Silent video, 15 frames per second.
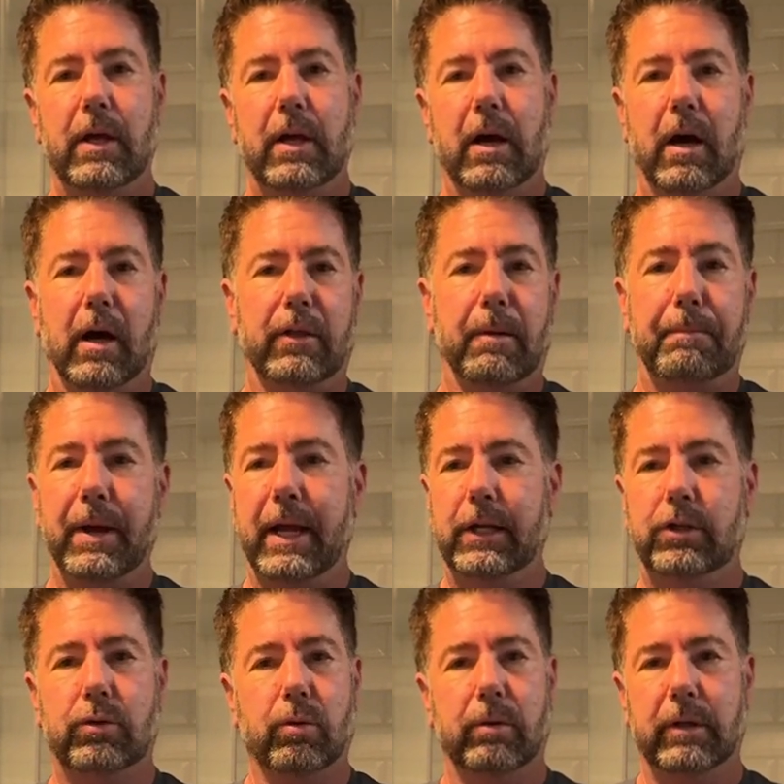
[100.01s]
The paint
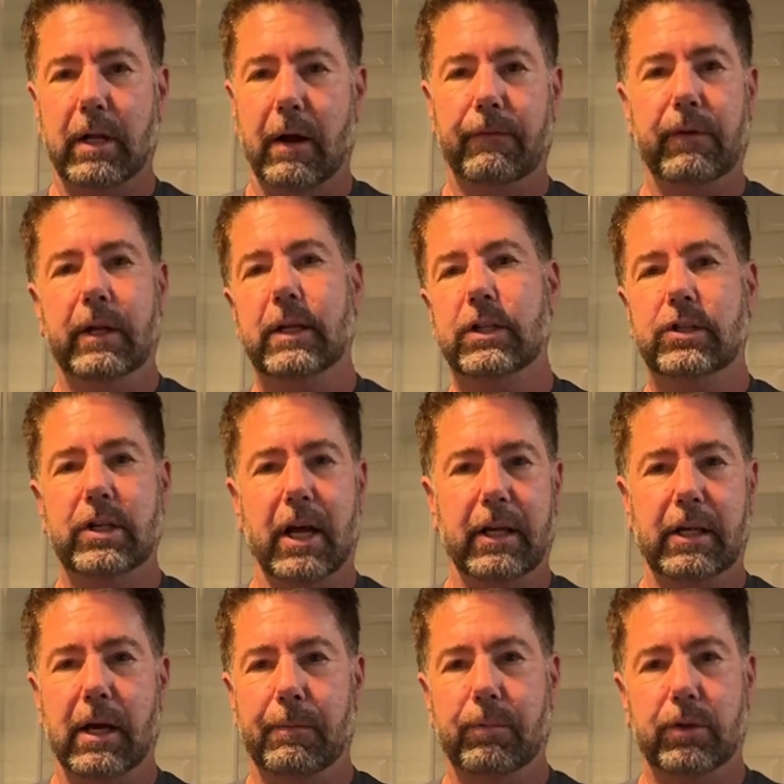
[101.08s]
store definitely can set
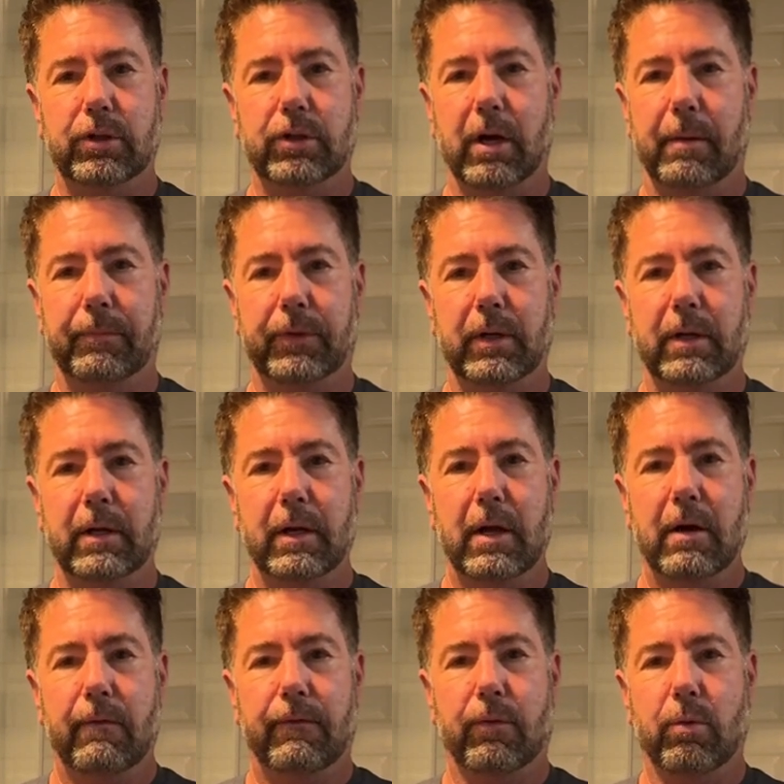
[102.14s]
you up with something
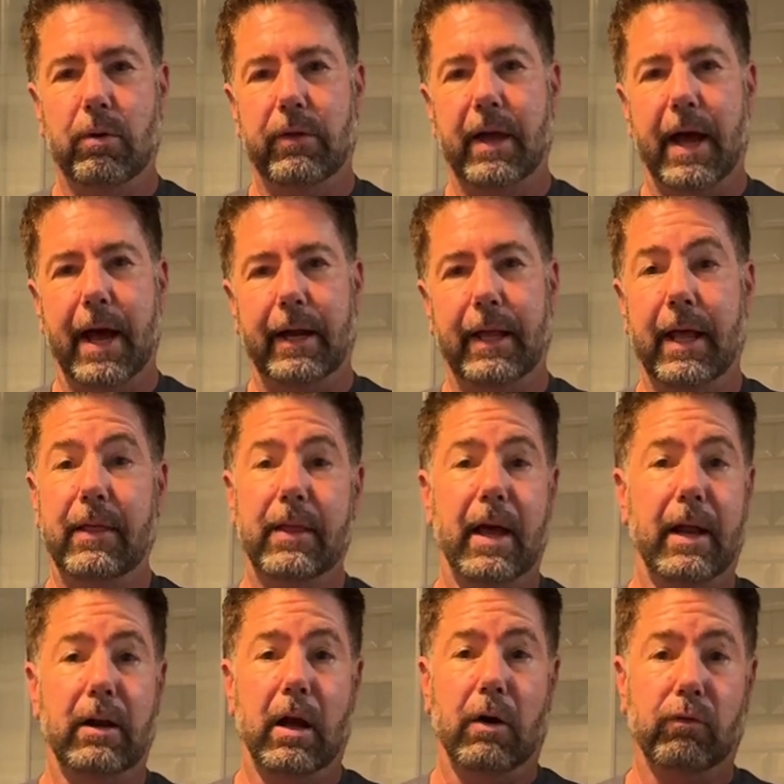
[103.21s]
for that. And
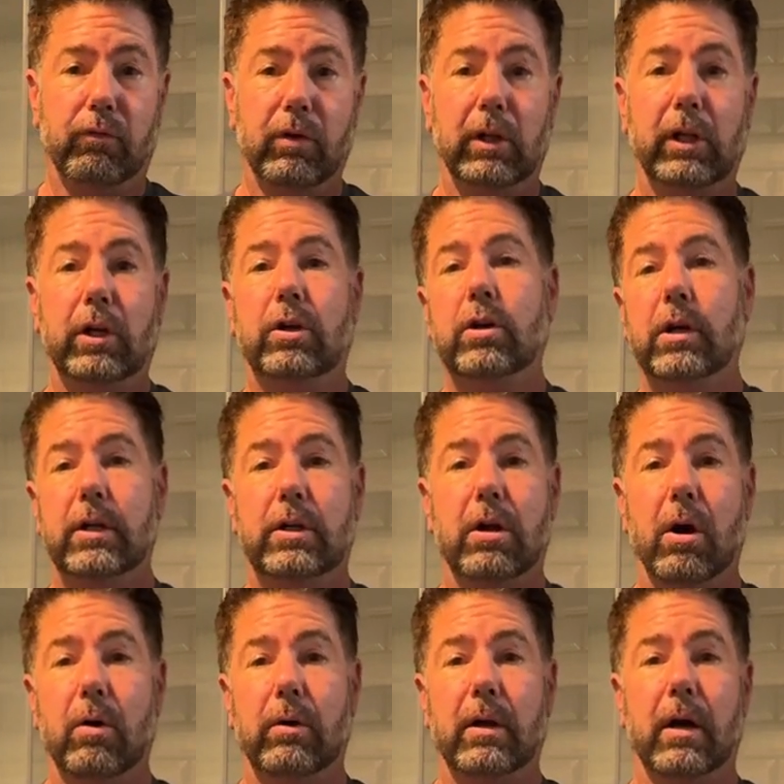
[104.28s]
then a really good
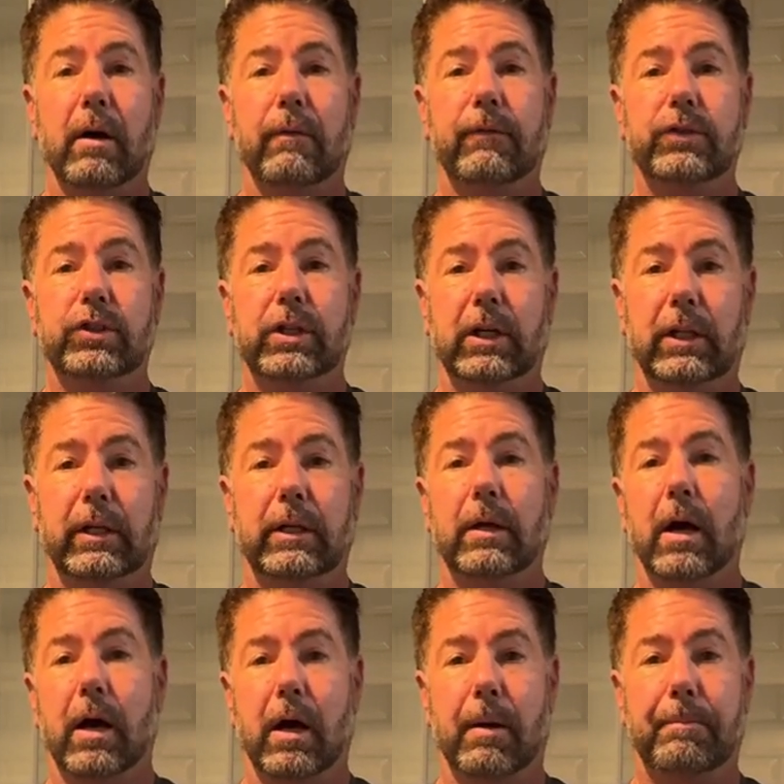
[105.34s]
coat of ceiling
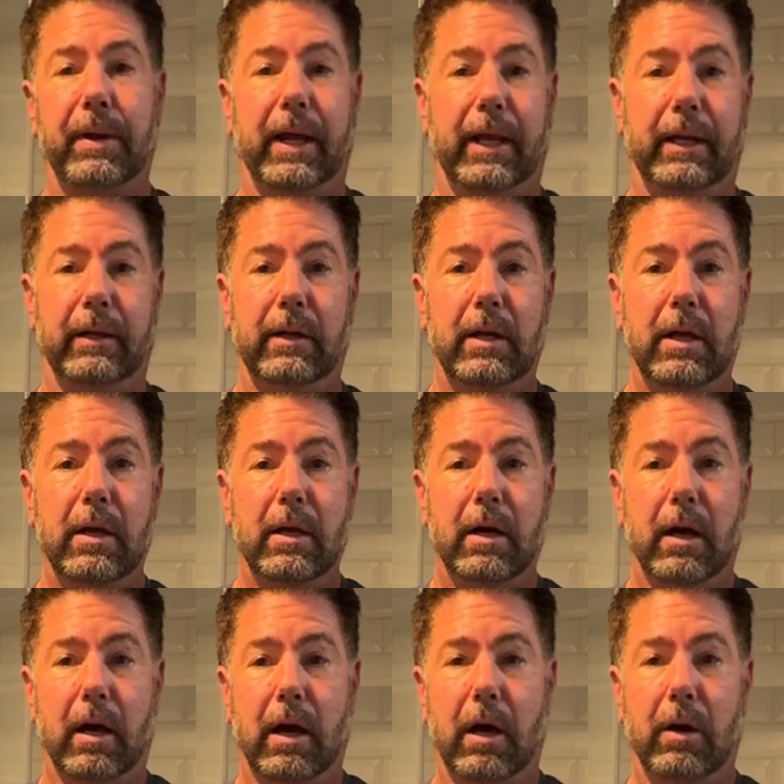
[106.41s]
paint,
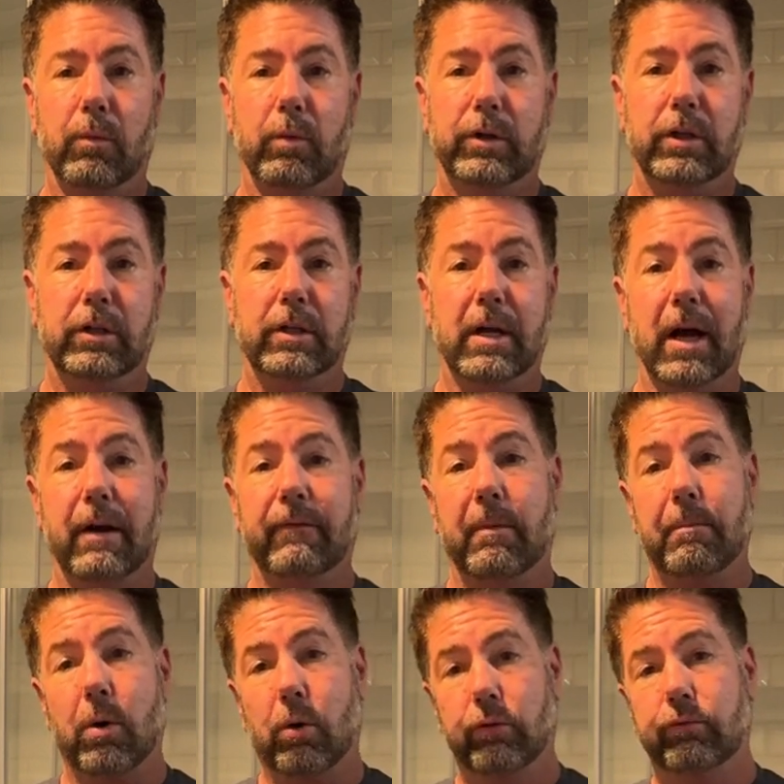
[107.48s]
which is kind of a
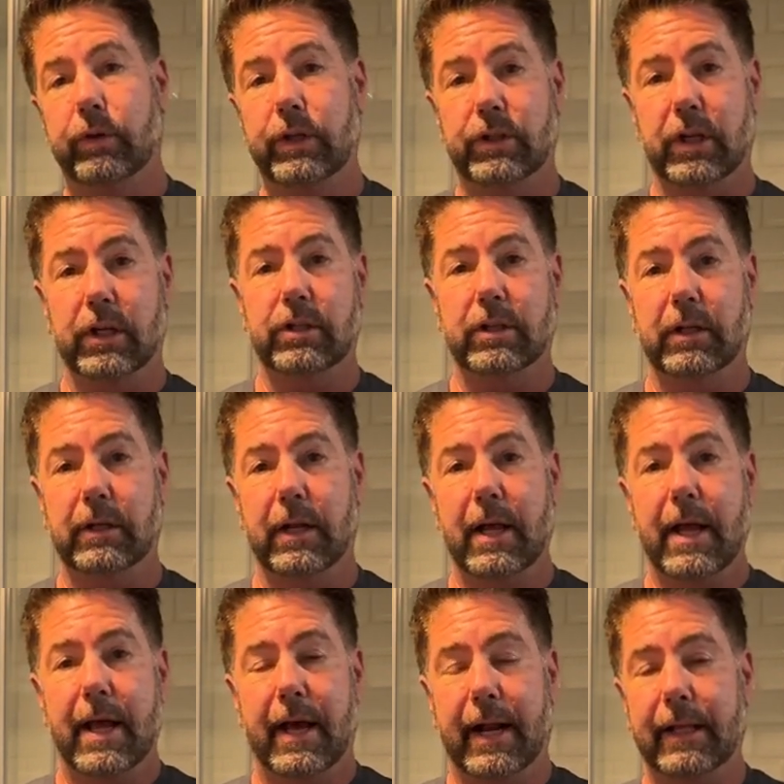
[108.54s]
mold resistant.
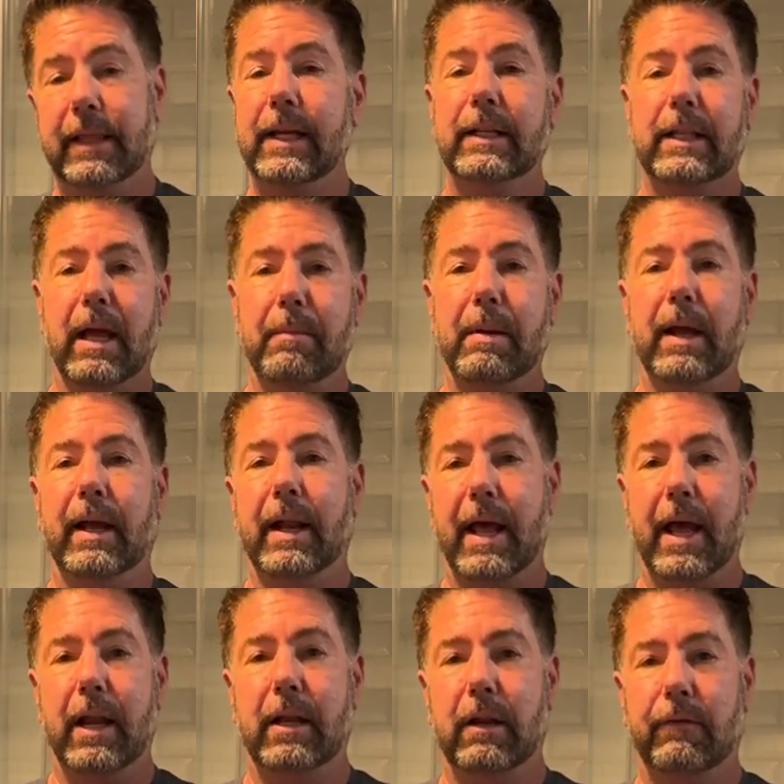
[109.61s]
And I think they make an
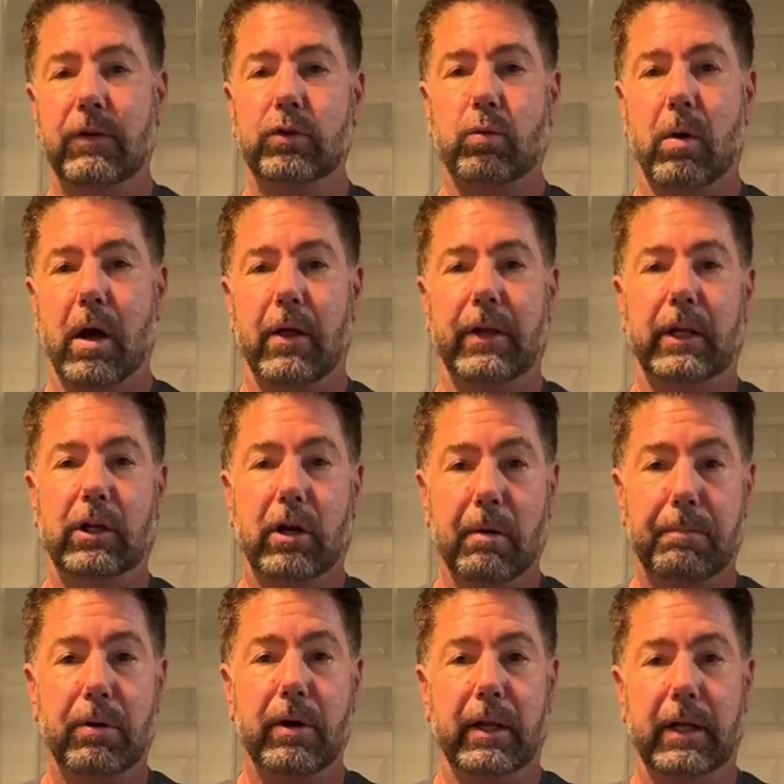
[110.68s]
additive as well that you could
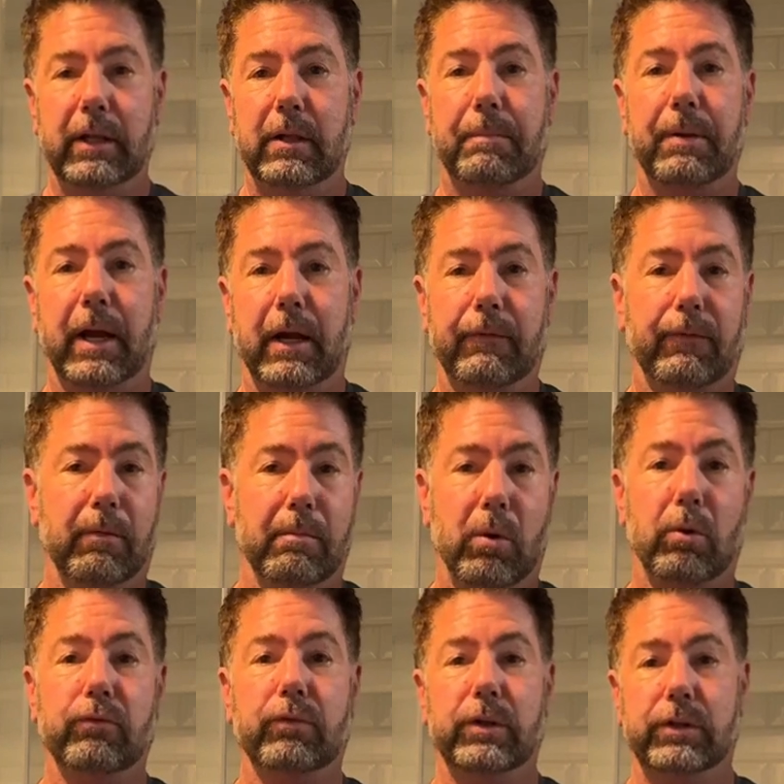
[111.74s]
put in the paint for
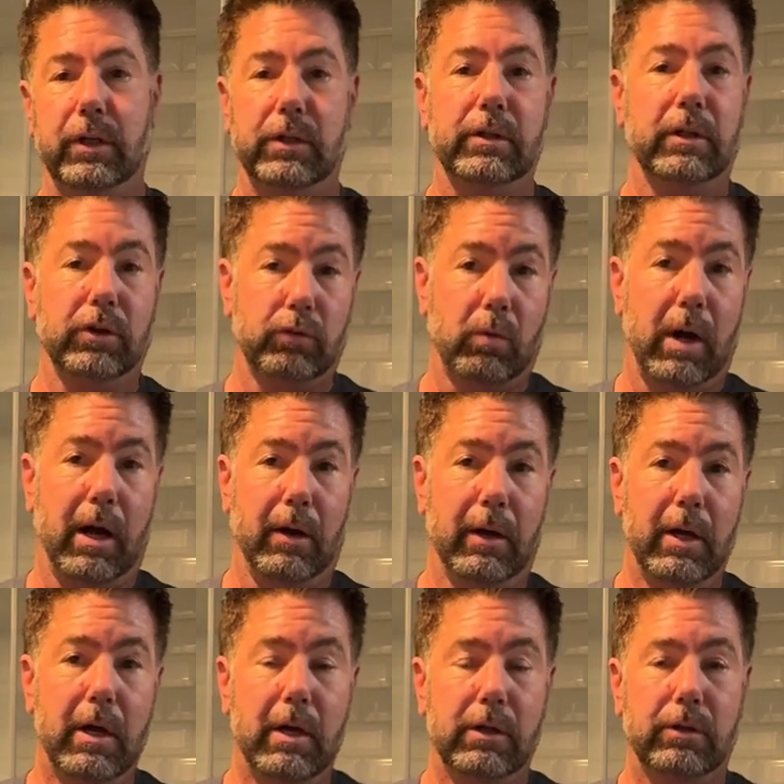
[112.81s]
mold resistant as well.
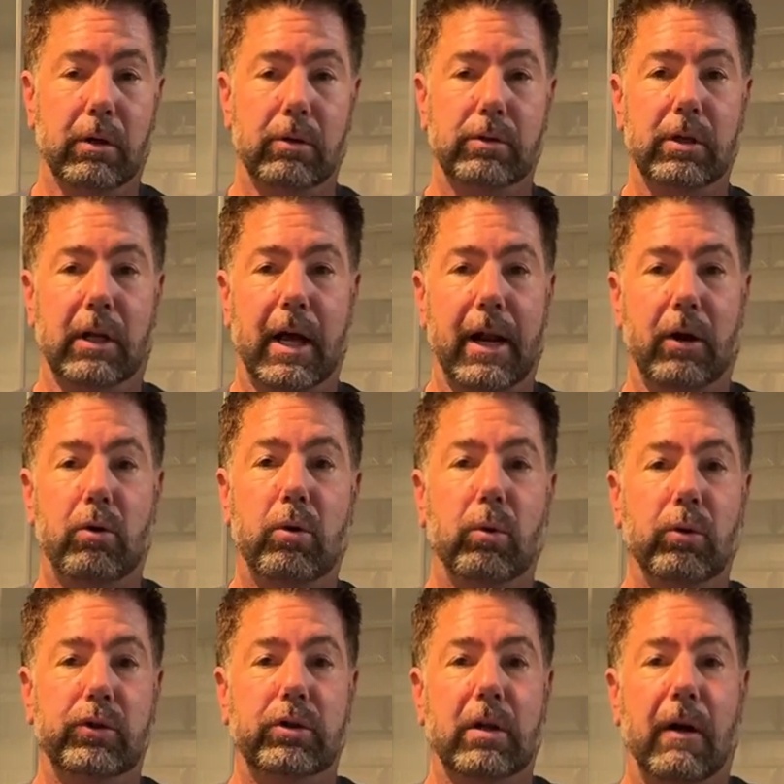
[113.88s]
So there's a lot of
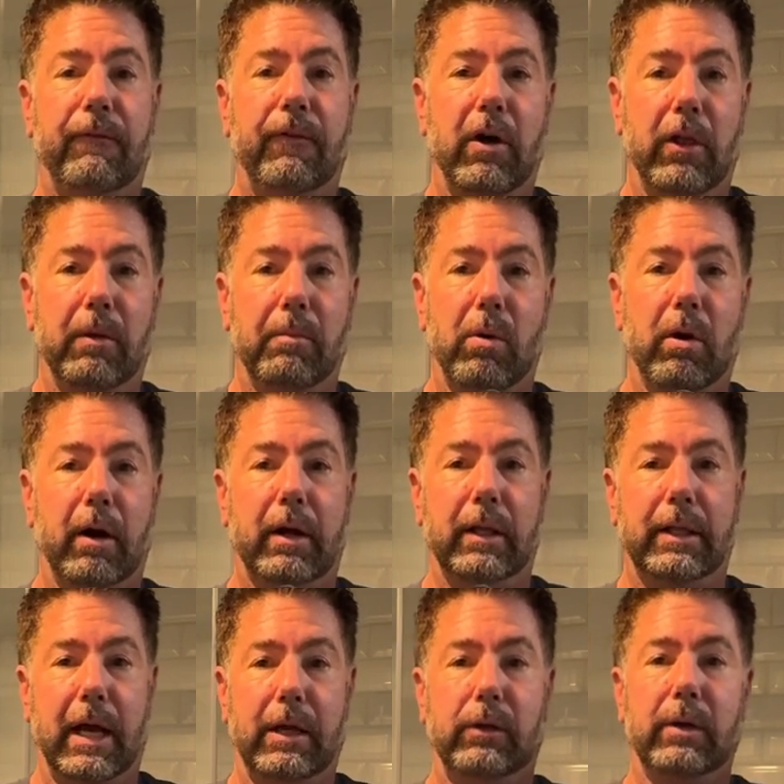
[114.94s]
cool stuff on the market
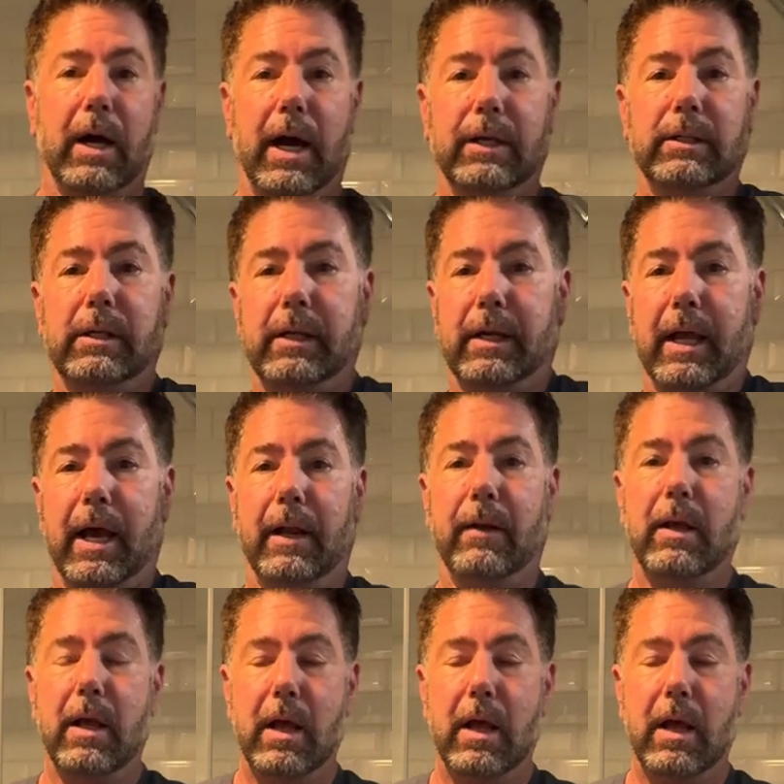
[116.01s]
that you guys can get.